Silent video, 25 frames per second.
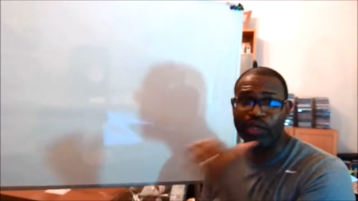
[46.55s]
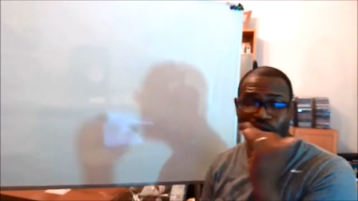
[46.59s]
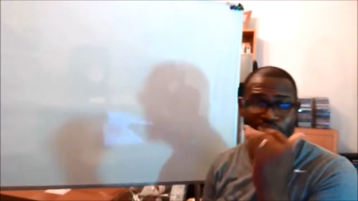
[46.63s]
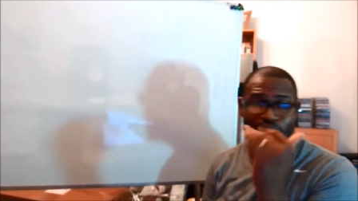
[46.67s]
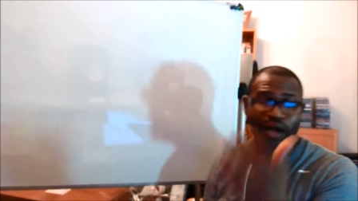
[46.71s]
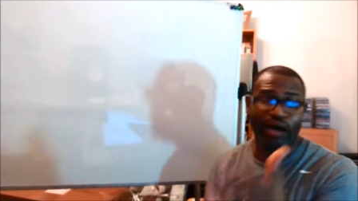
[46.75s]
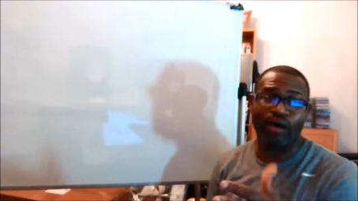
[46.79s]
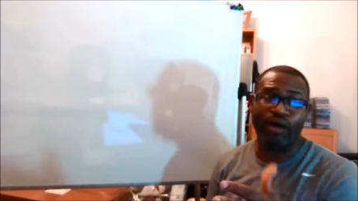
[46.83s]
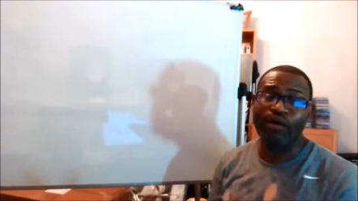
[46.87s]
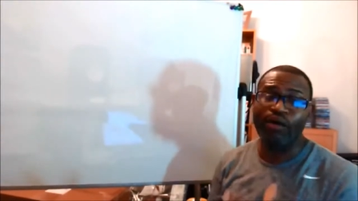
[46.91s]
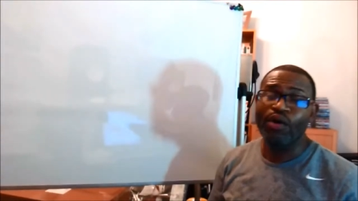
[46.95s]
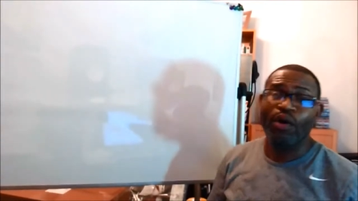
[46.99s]

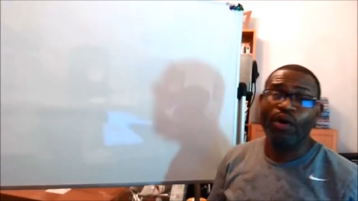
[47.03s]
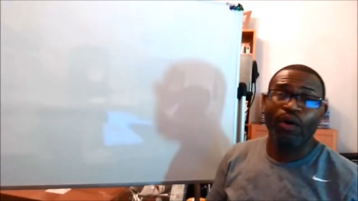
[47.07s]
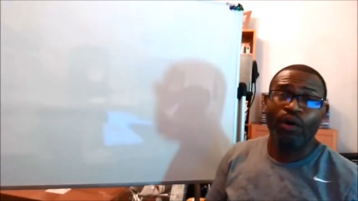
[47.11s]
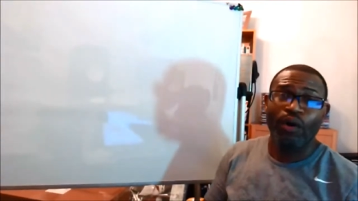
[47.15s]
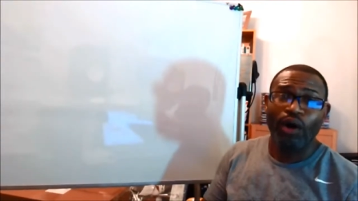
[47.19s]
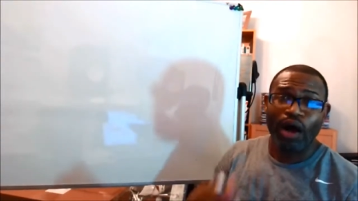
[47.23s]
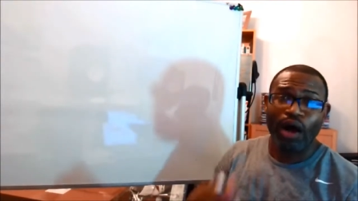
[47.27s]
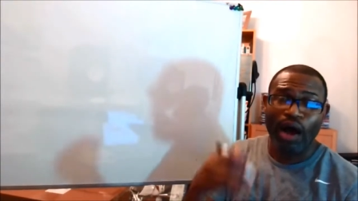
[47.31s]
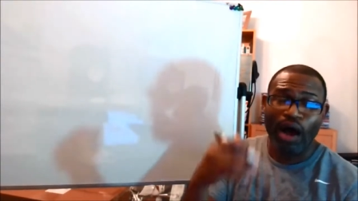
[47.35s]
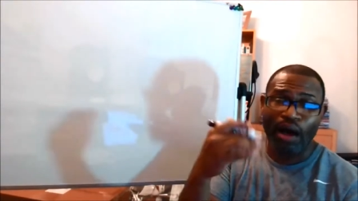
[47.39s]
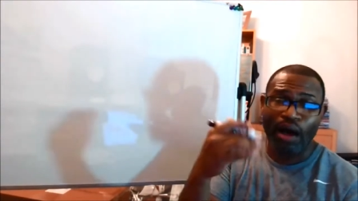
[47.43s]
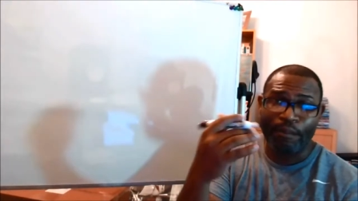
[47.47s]
Now,
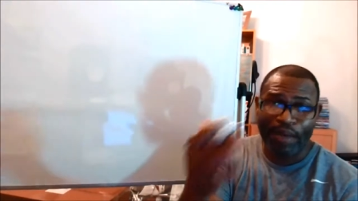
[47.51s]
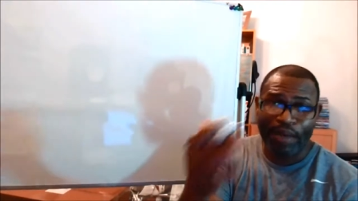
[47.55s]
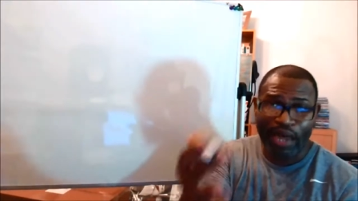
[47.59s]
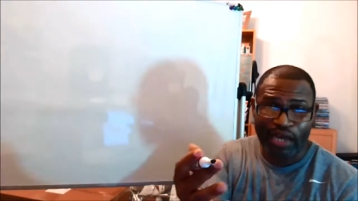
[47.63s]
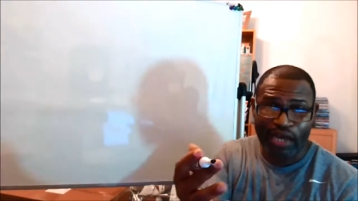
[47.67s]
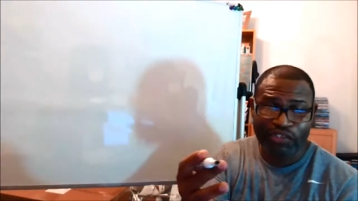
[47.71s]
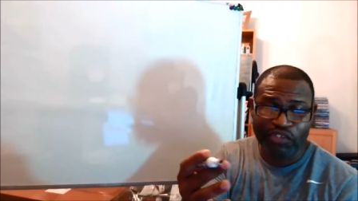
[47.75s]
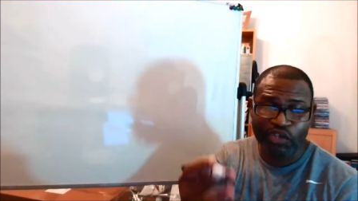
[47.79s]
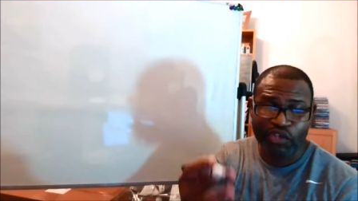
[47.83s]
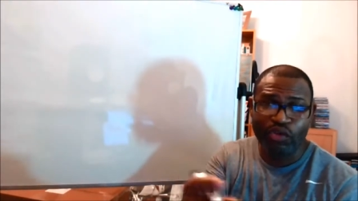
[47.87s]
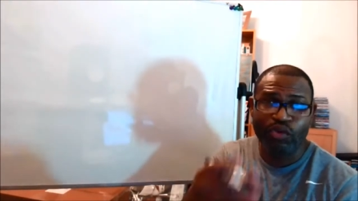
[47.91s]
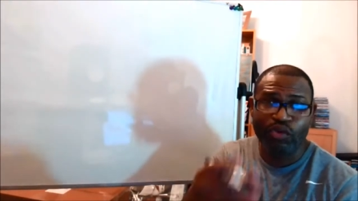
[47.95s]
I'm
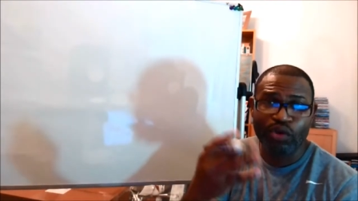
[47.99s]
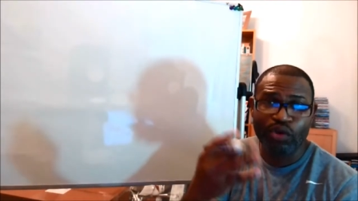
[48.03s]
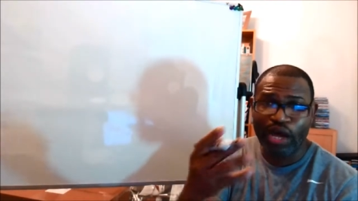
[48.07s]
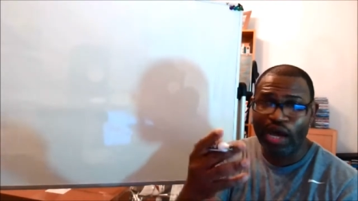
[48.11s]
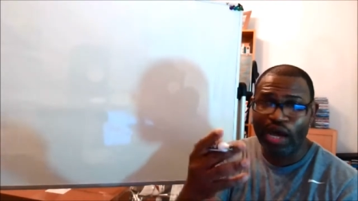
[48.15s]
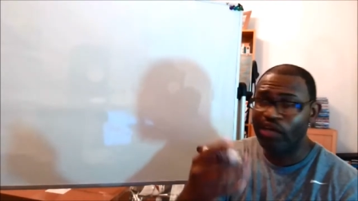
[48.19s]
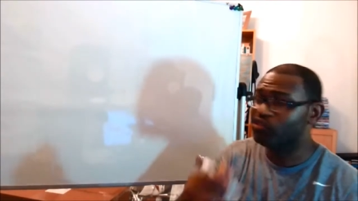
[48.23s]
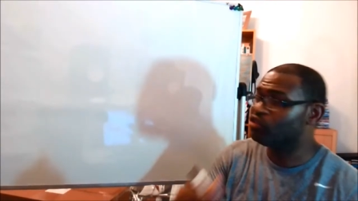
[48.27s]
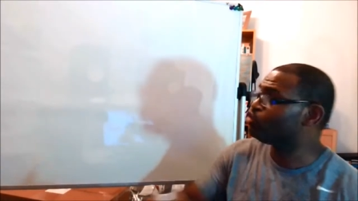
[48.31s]
asking you guys to